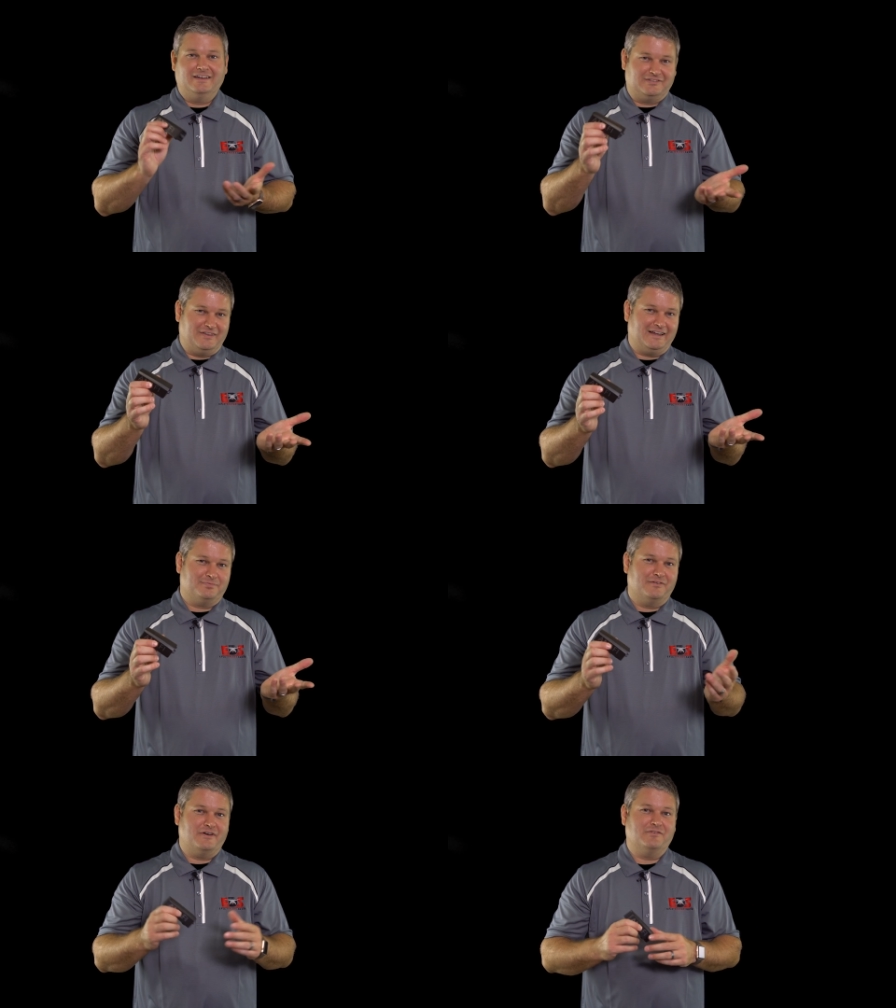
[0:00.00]
So
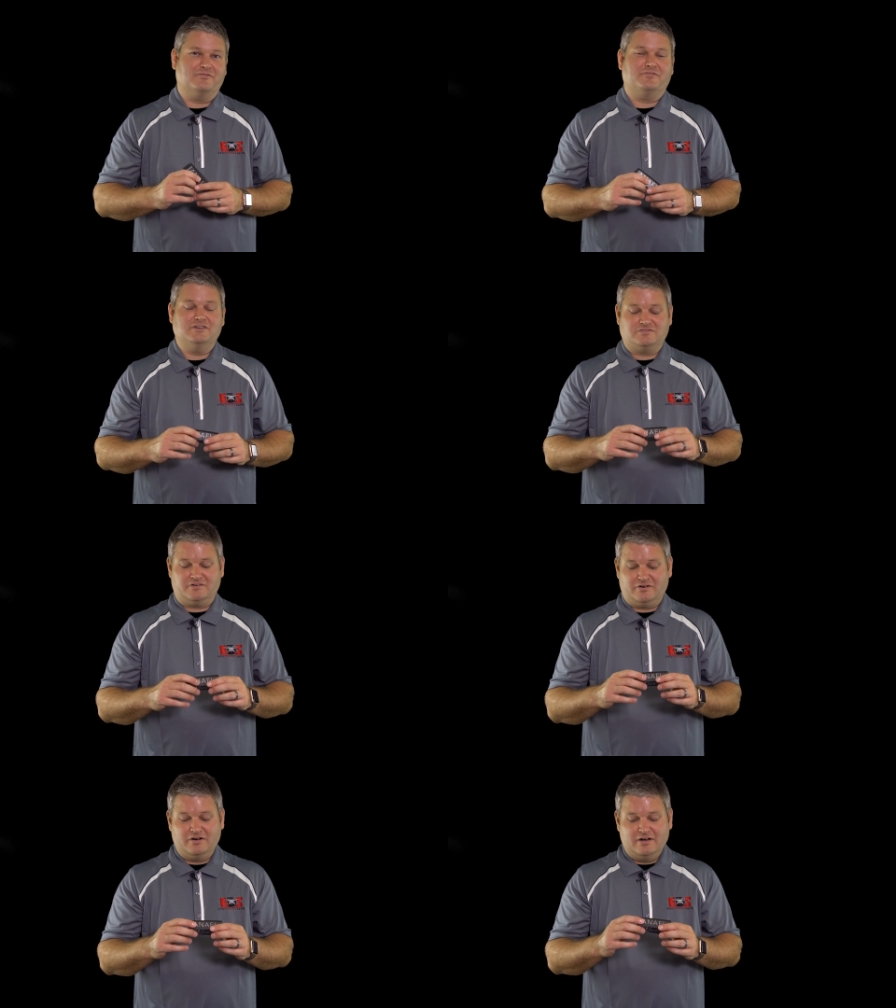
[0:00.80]
that's my favorite
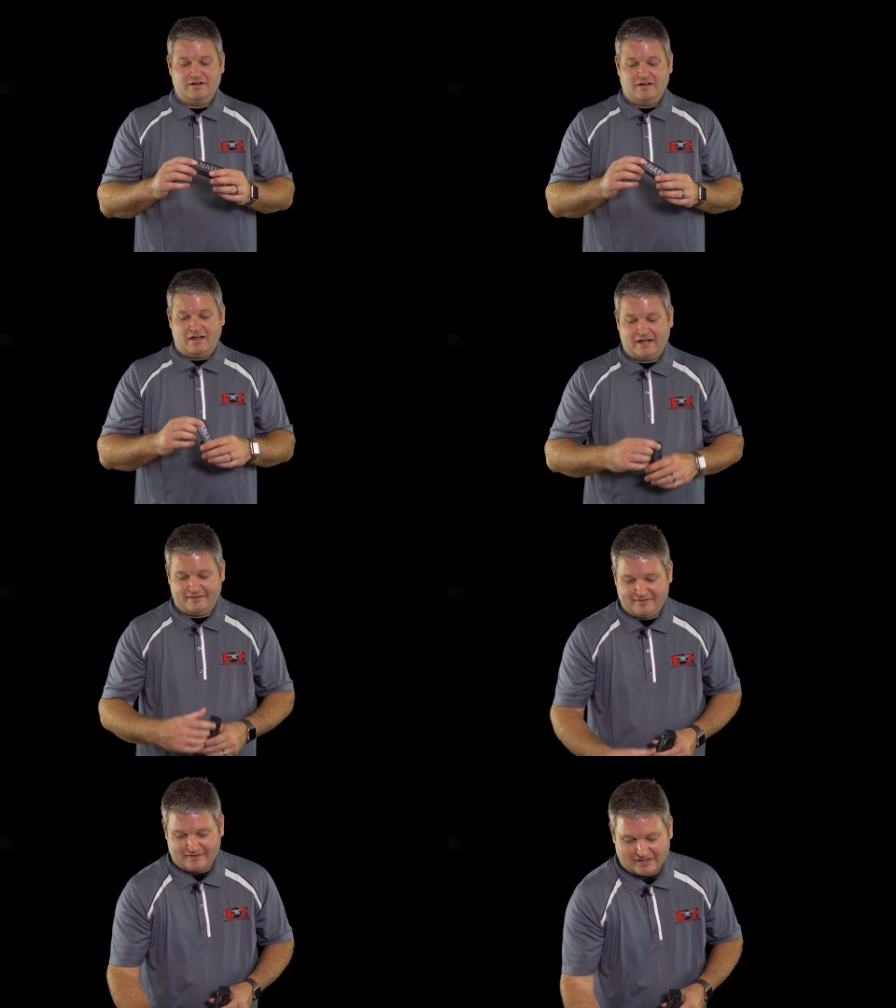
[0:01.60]
feature
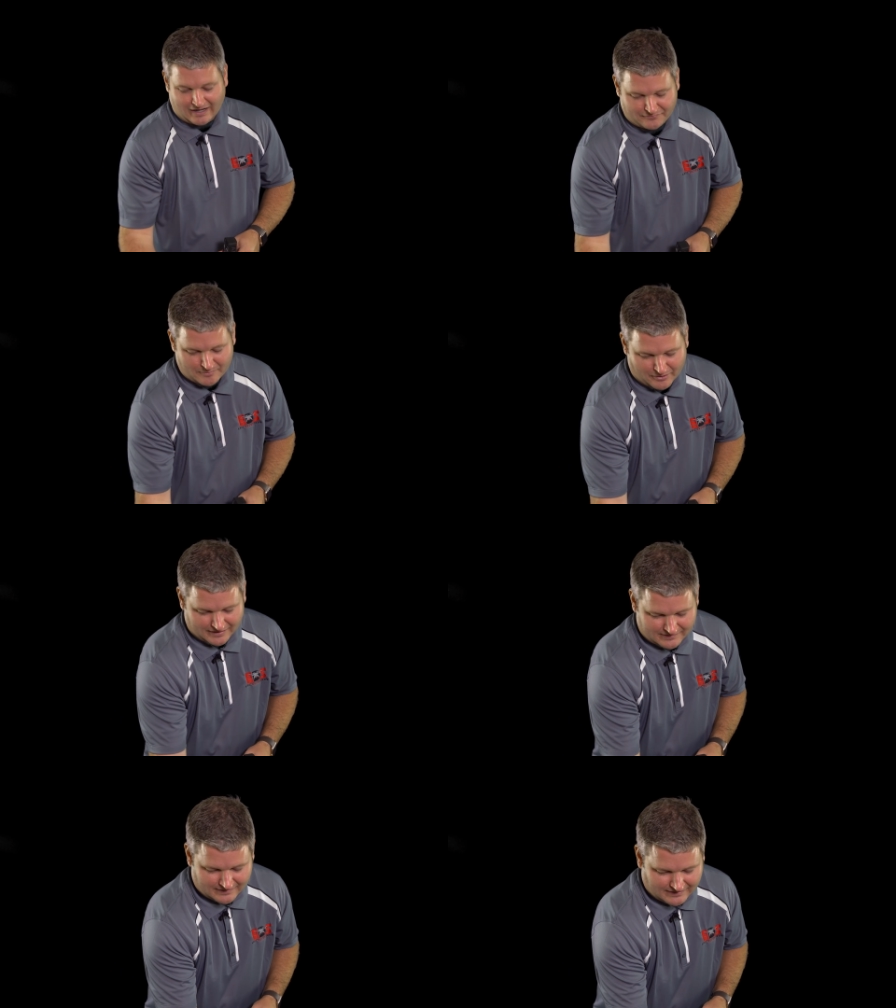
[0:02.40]
that the Anafi
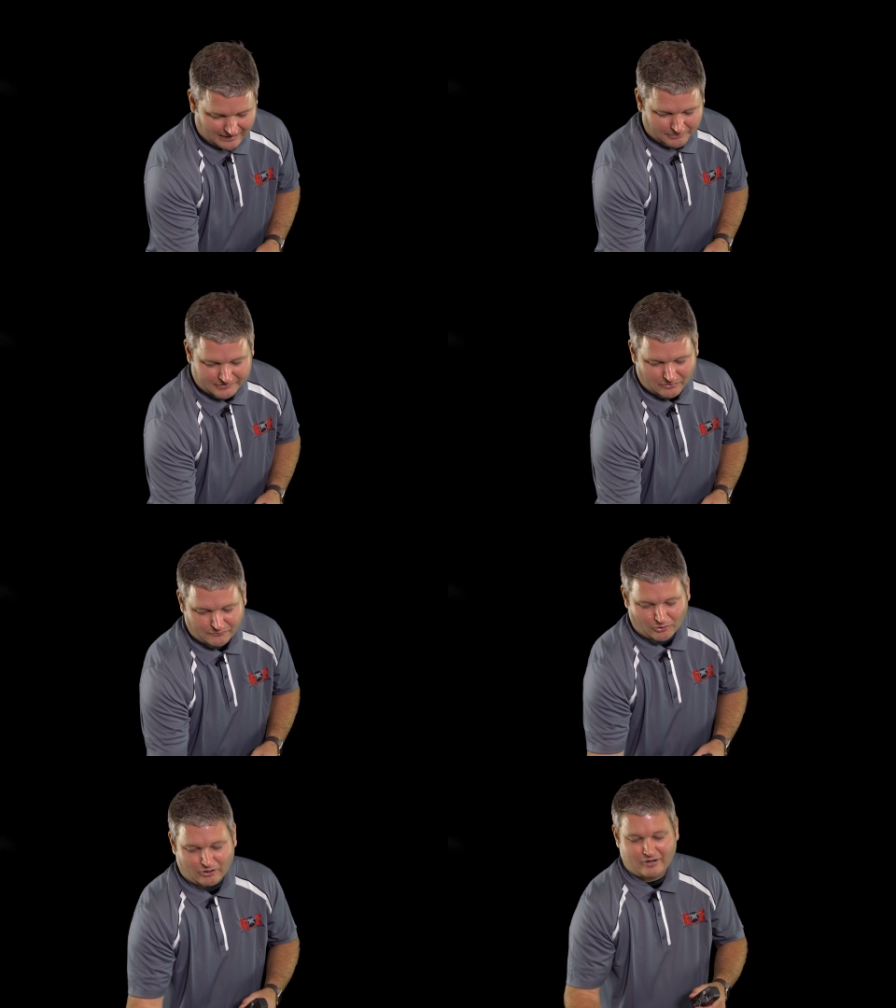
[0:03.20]
brings to the table so
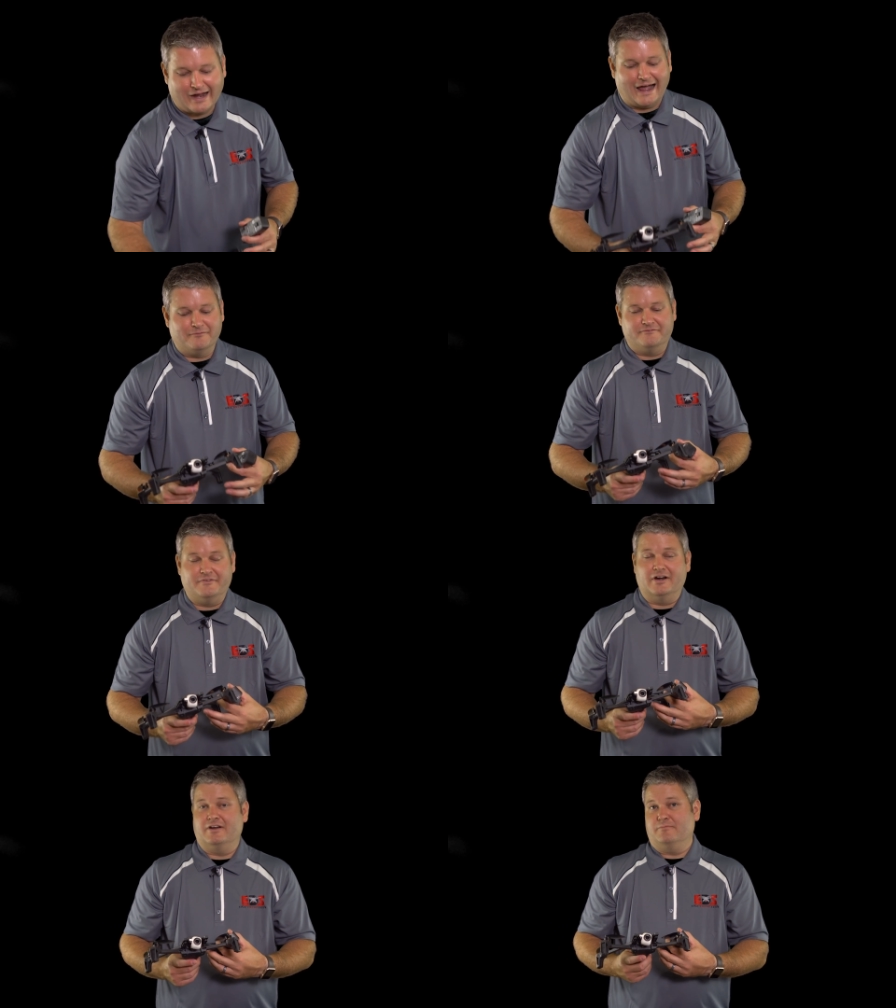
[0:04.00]
far. I'm
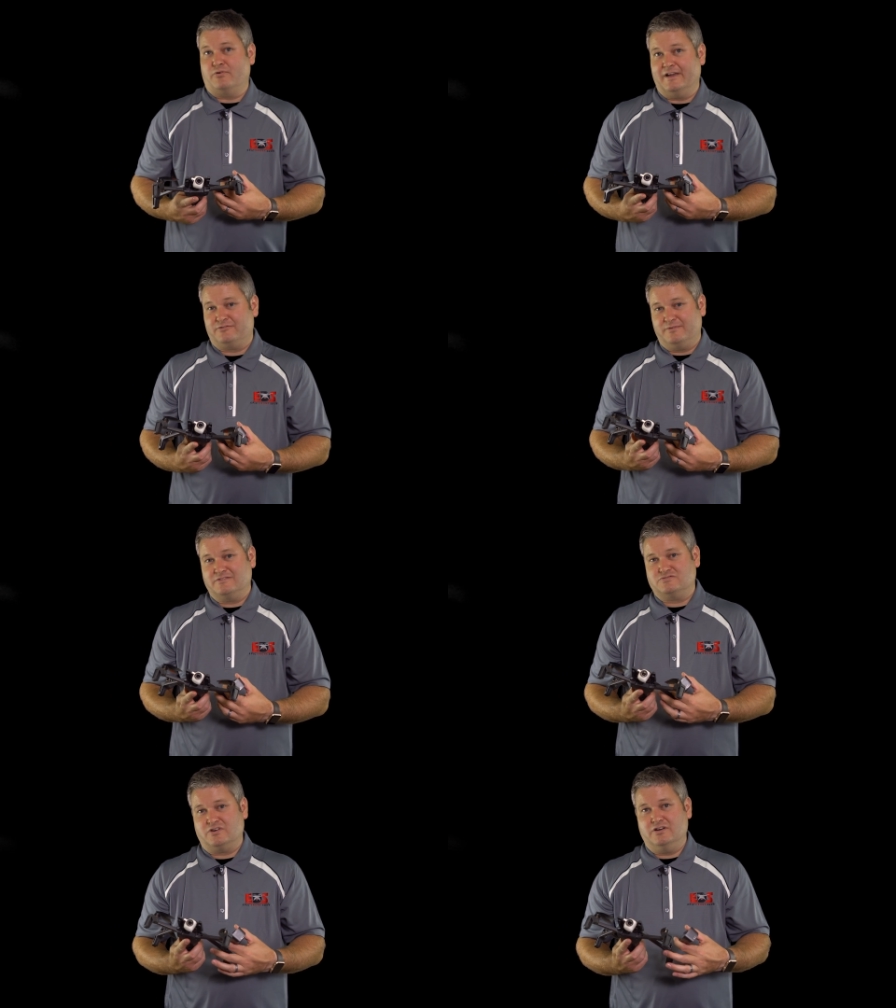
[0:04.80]
very impressed with
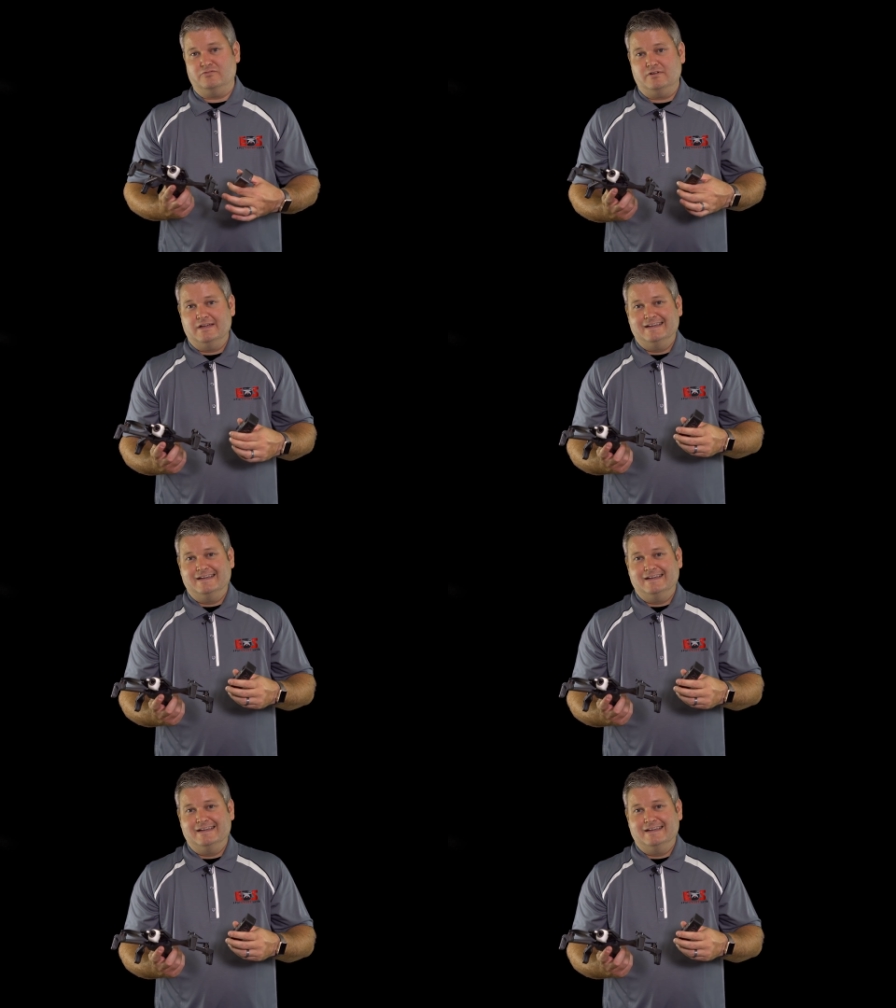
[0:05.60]
this drone.